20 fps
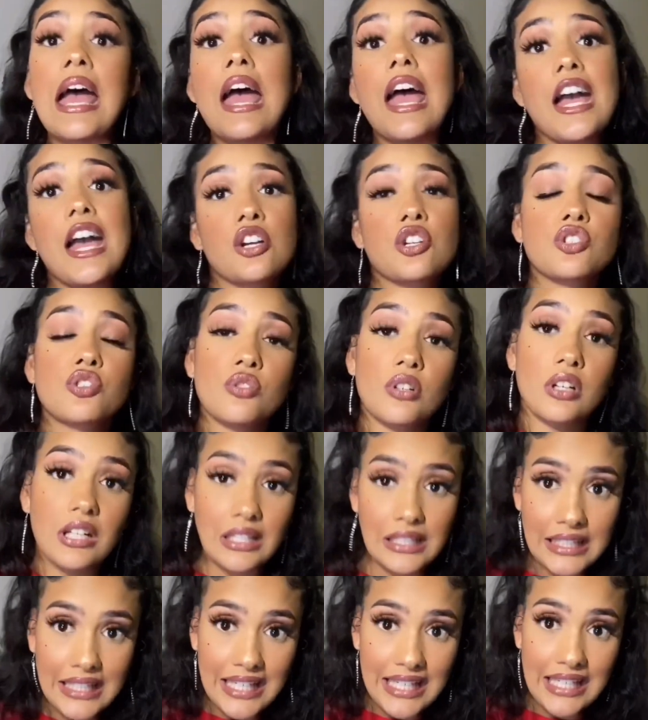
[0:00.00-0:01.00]
extra
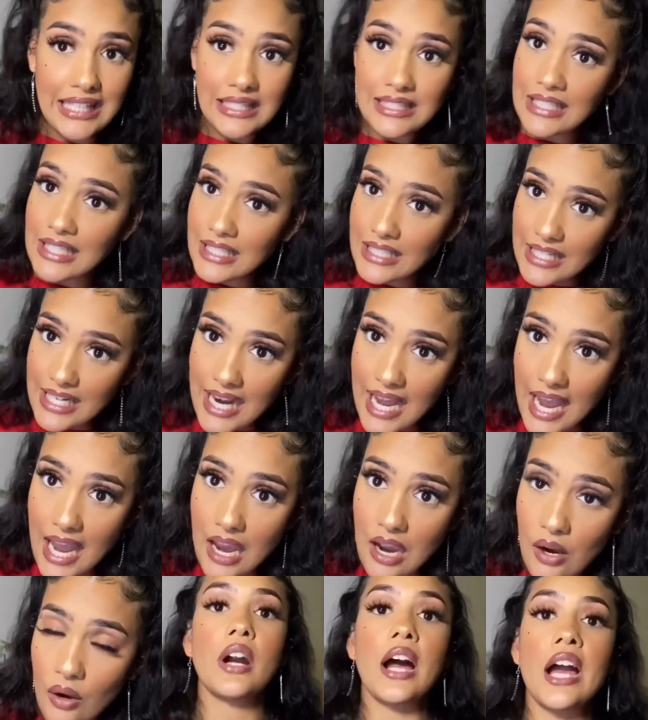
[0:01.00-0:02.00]
clean
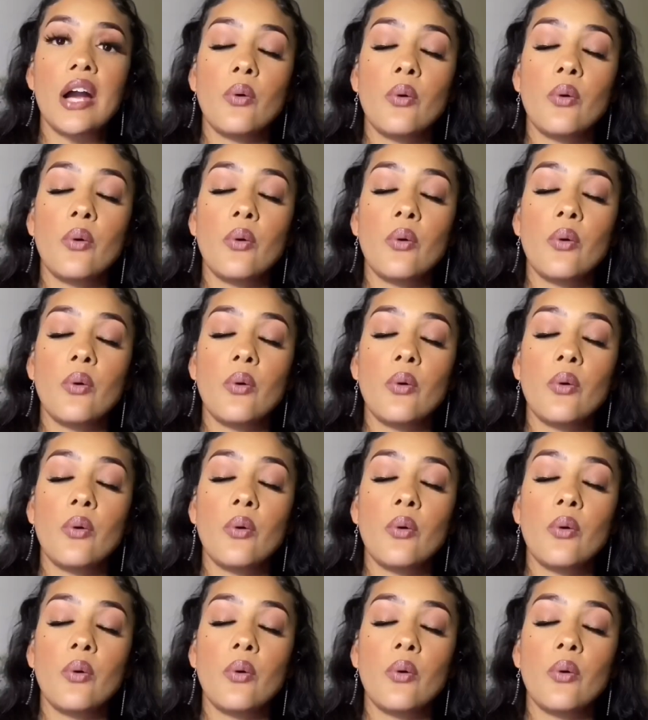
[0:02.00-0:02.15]
now i